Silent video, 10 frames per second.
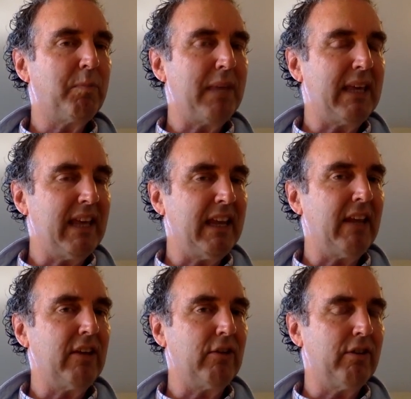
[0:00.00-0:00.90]

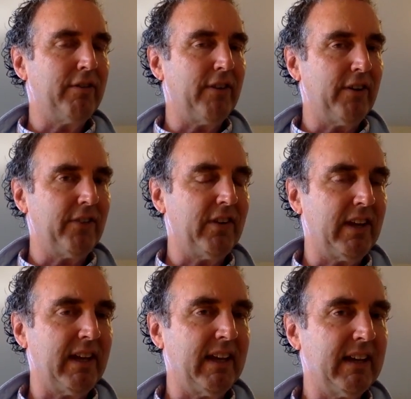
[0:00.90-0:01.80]
beginning
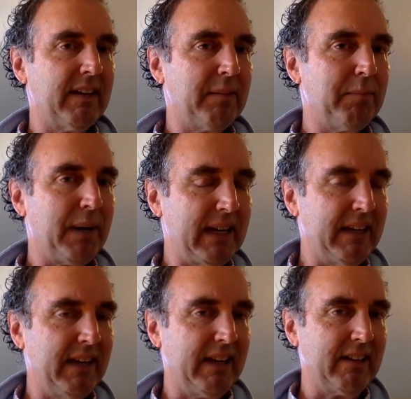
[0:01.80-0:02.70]
university, but
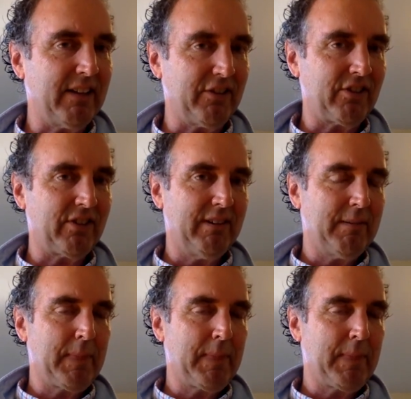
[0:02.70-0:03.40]
in English.